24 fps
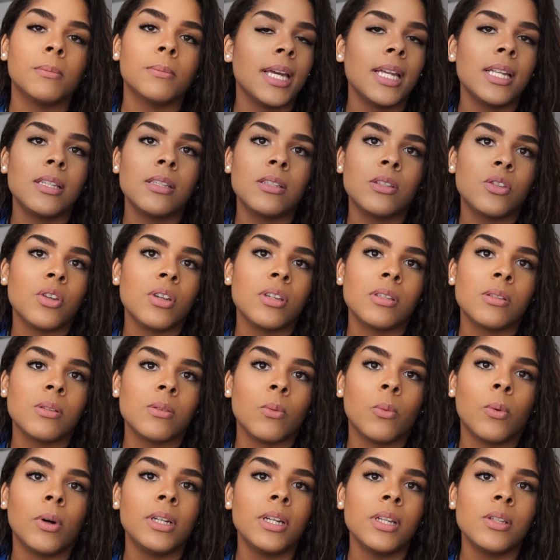It's just,
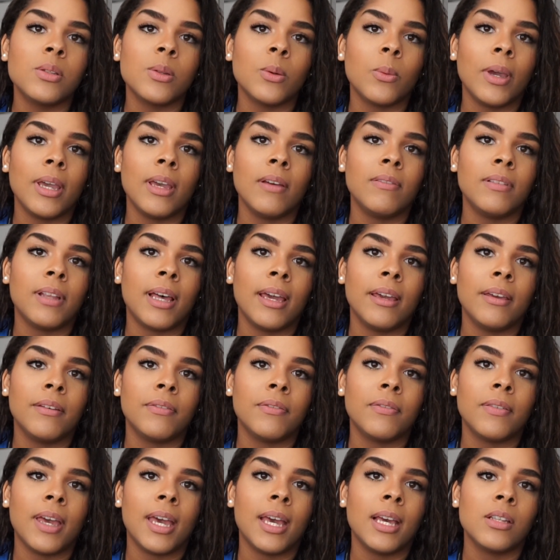one, is the way of
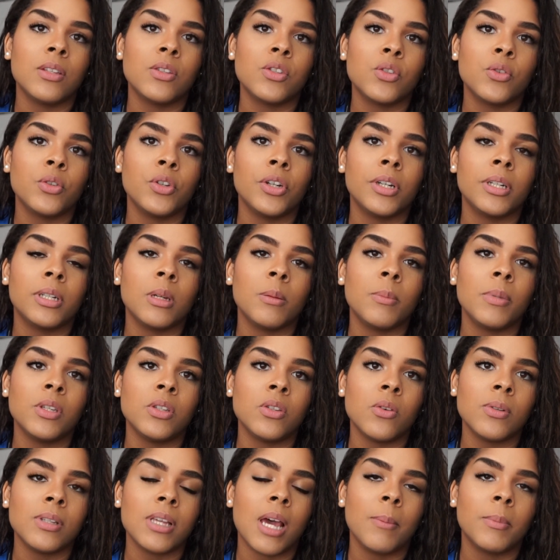life, and two, you're going to be
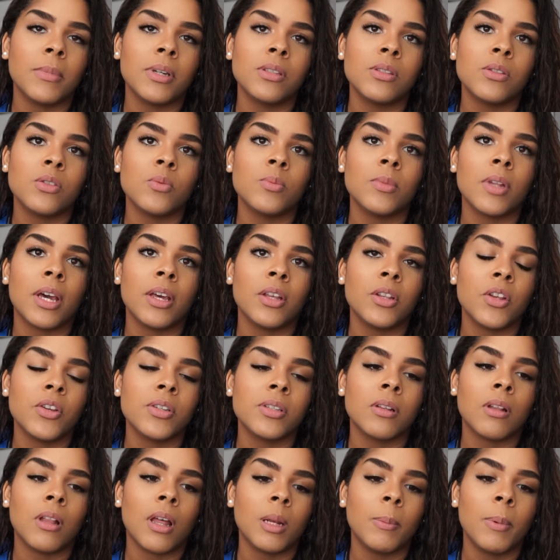so time consumed that
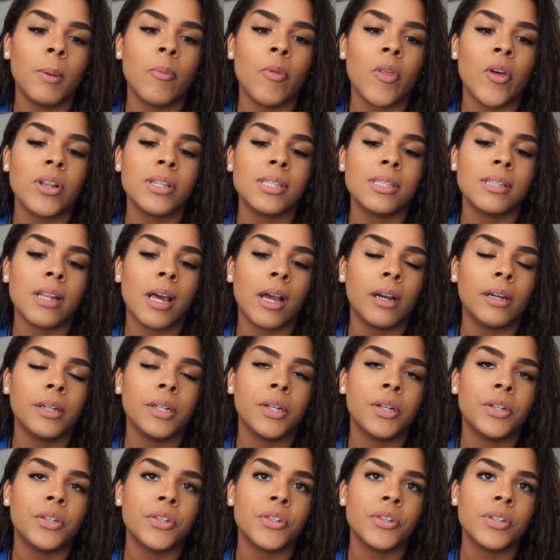there's a lot of people that's not going
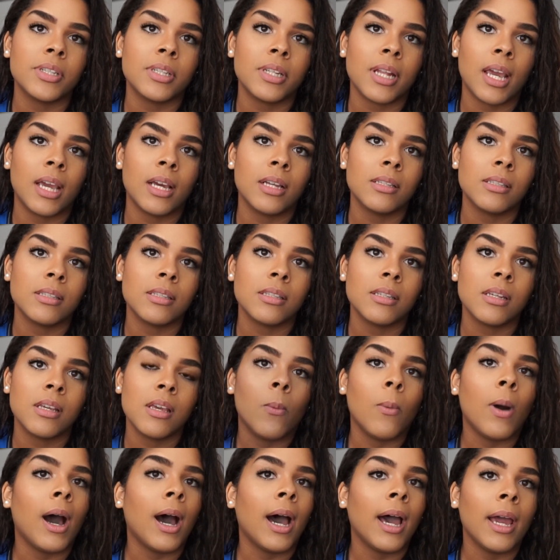to understand
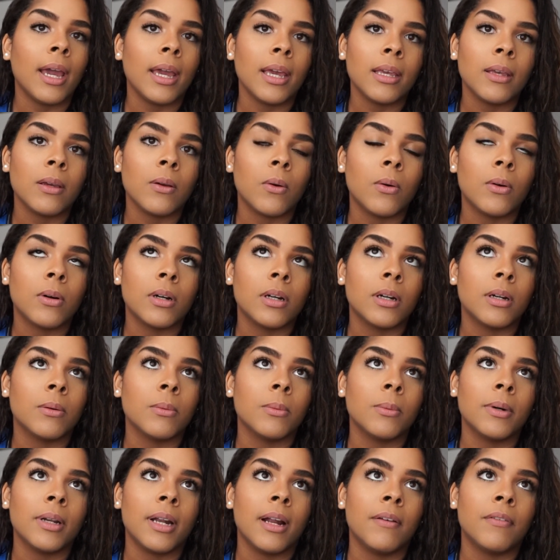why
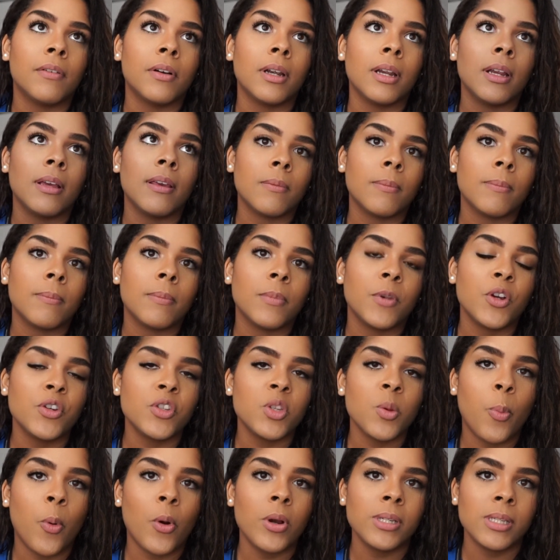or whatever. Your
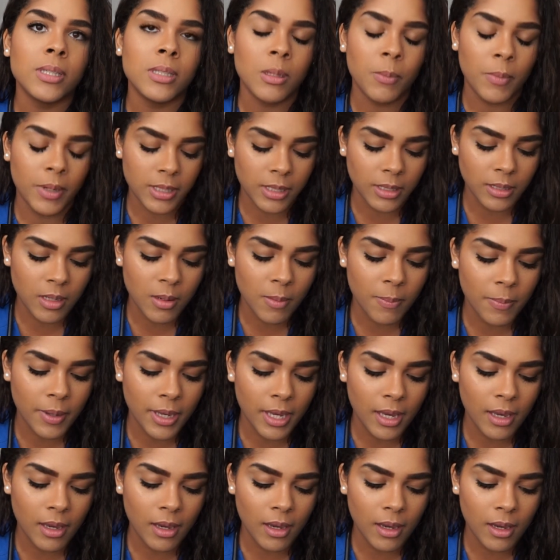support system is going to
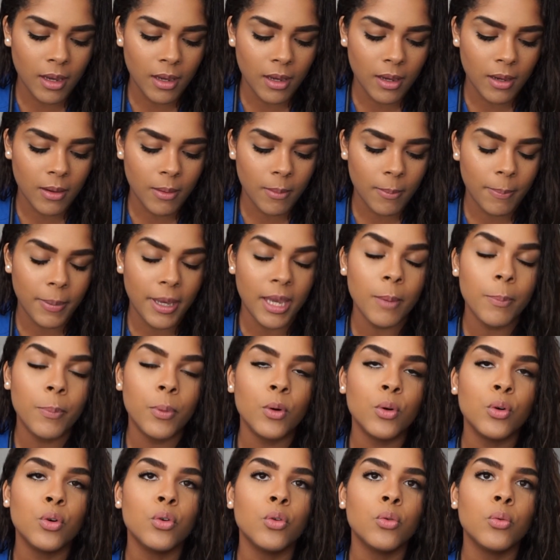be
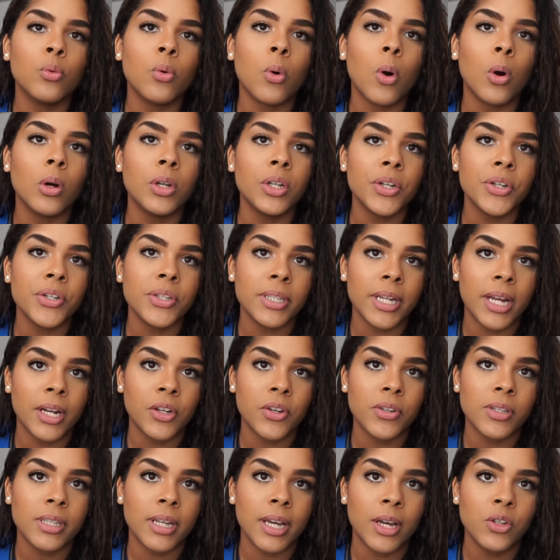people who
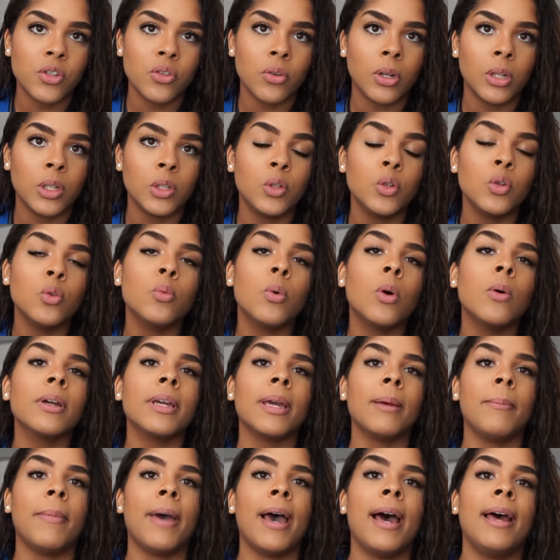understand your schedule and who
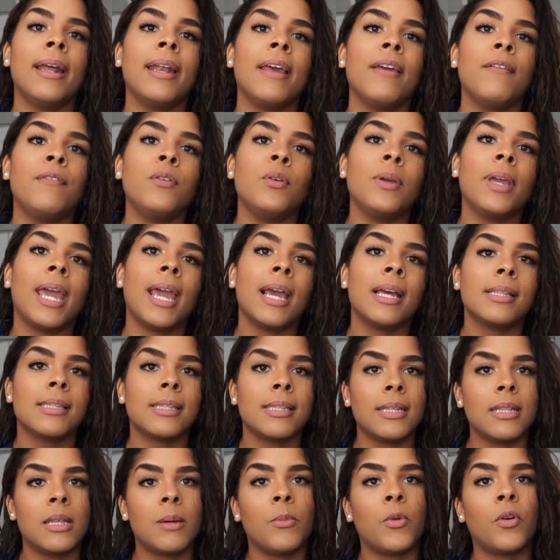won't get mad if you can't
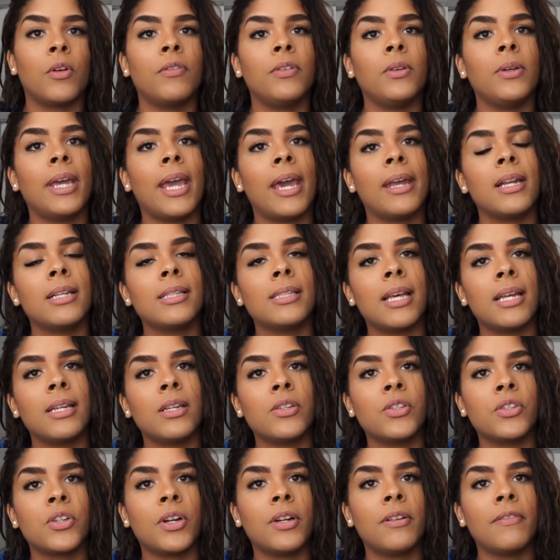see them or if you can't attend
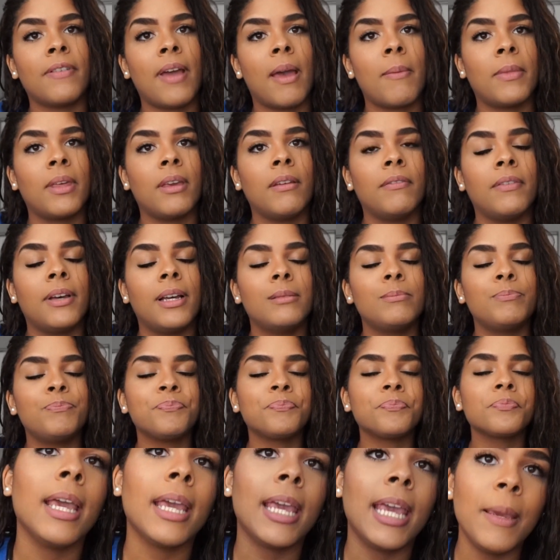a certain family event.
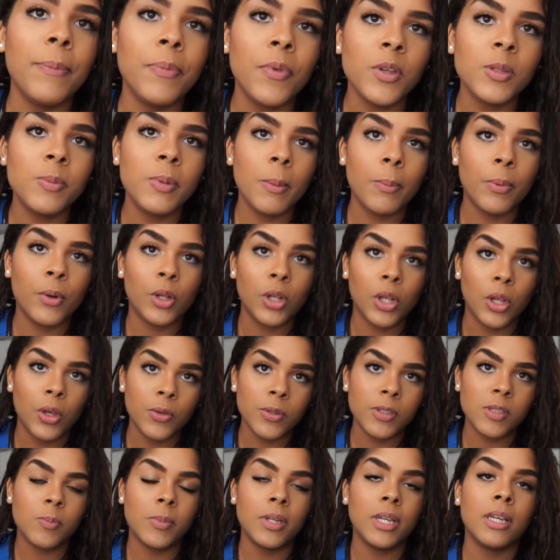Keep those people
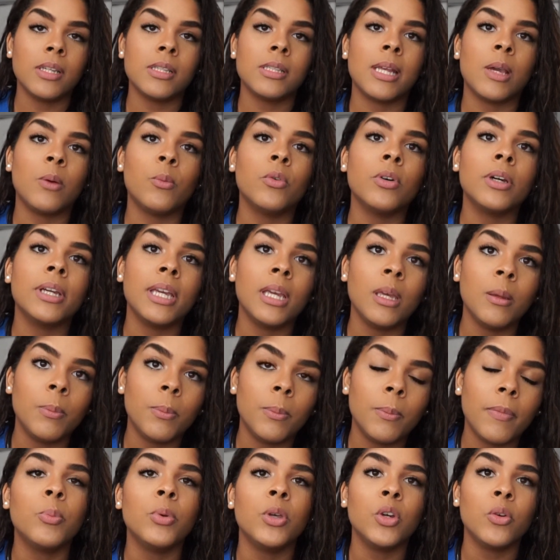close because they will keep
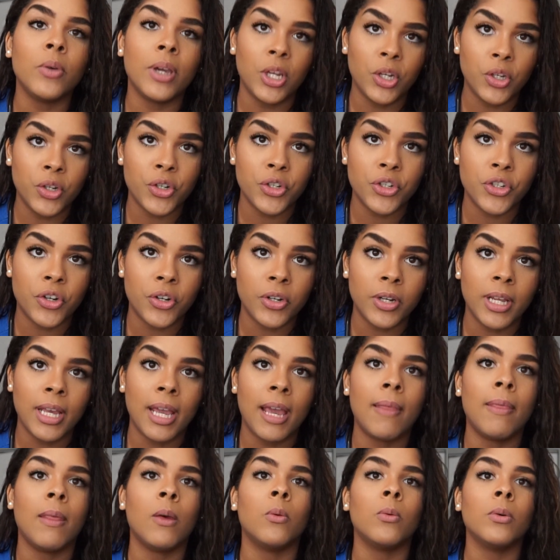you in your journey
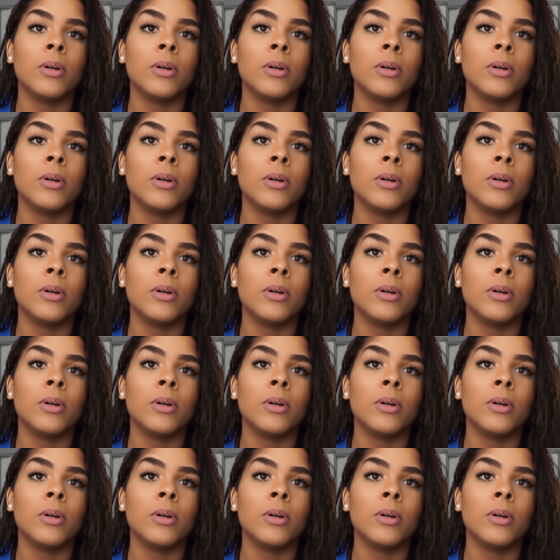and they